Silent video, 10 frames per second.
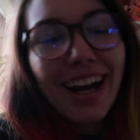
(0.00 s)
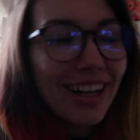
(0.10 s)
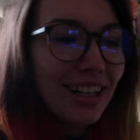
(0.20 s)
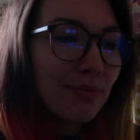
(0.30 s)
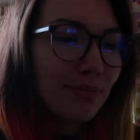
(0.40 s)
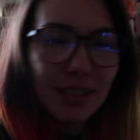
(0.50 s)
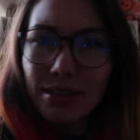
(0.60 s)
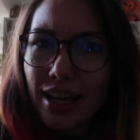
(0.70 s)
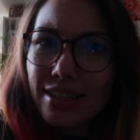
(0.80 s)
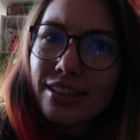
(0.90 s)

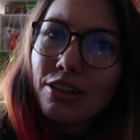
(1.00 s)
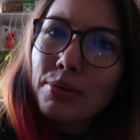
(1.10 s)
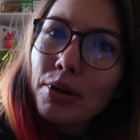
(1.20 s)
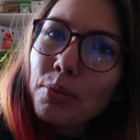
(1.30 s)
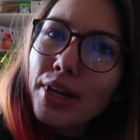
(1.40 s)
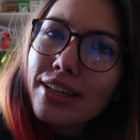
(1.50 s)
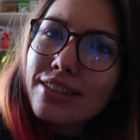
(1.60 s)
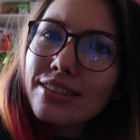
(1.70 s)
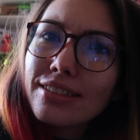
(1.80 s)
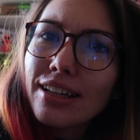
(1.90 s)
The hair's a little bit
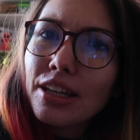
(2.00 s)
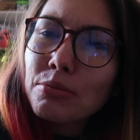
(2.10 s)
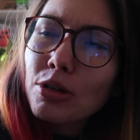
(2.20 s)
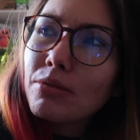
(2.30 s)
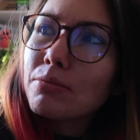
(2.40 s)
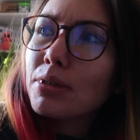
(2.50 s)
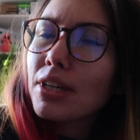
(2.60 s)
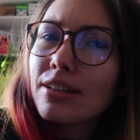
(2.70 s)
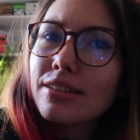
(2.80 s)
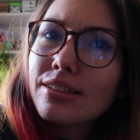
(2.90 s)
weird at the moment
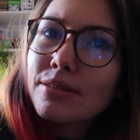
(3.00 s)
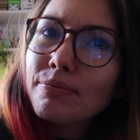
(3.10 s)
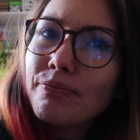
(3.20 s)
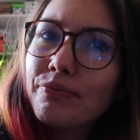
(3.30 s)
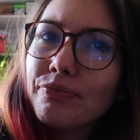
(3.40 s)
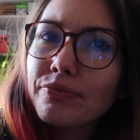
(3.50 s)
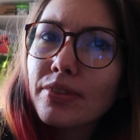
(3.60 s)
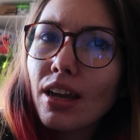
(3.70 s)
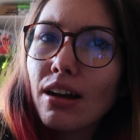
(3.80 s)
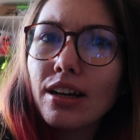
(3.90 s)
because
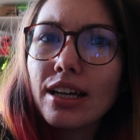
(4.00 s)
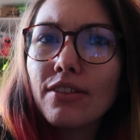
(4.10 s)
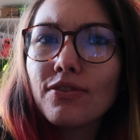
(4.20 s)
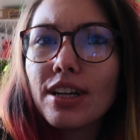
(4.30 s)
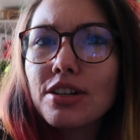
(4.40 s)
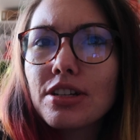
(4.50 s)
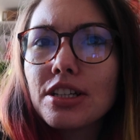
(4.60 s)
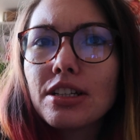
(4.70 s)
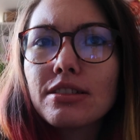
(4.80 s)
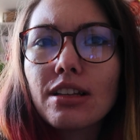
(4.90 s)
I've
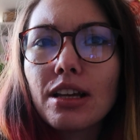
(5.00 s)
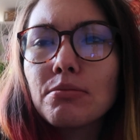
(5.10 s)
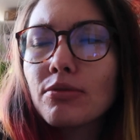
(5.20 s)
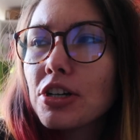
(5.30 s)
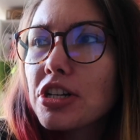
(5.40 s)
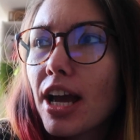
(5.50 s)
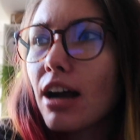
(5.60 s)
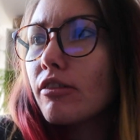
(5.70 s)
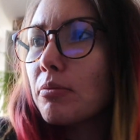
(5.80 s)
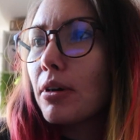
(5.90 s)
literally just like brushed it
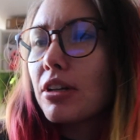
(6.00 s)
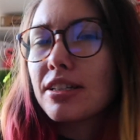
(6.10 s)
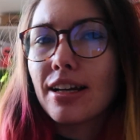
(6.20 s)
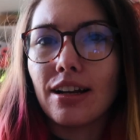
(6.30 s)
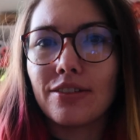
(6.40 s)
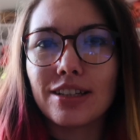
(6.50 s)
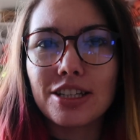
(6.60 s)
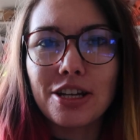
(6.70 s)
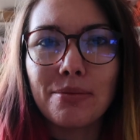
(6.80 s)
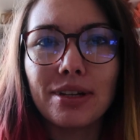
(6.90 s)
out of a ponytail after
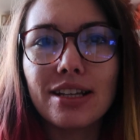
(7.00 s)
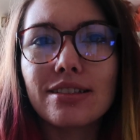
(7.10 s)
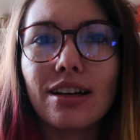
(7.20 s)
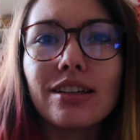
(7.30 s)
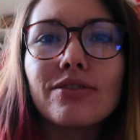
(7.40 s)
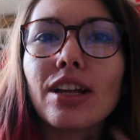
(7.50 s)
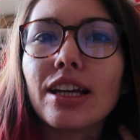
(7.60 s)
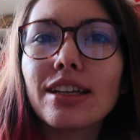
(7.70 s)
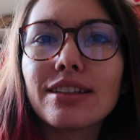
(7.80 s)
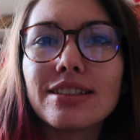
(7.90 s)
the gym and it's kind of
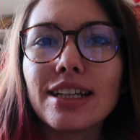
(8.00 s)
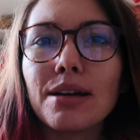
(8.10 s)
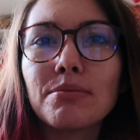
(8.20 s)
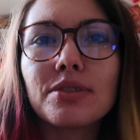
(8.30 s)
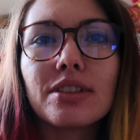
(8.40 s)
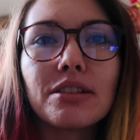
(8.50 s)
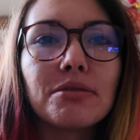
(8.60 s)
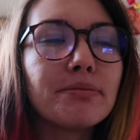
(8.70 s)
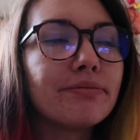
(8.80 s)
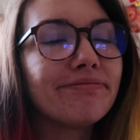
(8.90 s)
like damp
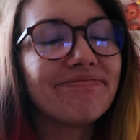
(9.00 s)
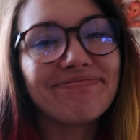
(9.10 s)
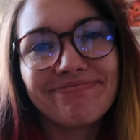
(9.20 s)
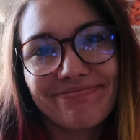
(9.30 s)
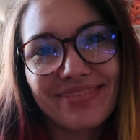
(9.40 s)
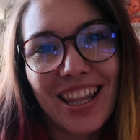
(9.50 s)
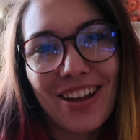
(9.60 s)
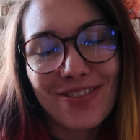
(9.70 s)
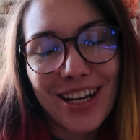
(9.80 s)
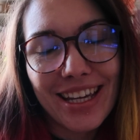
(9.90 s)
still.
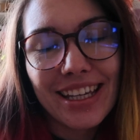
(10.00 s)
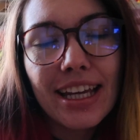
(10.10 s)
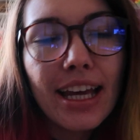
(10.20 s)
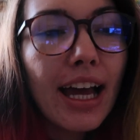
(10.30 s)
Lovely.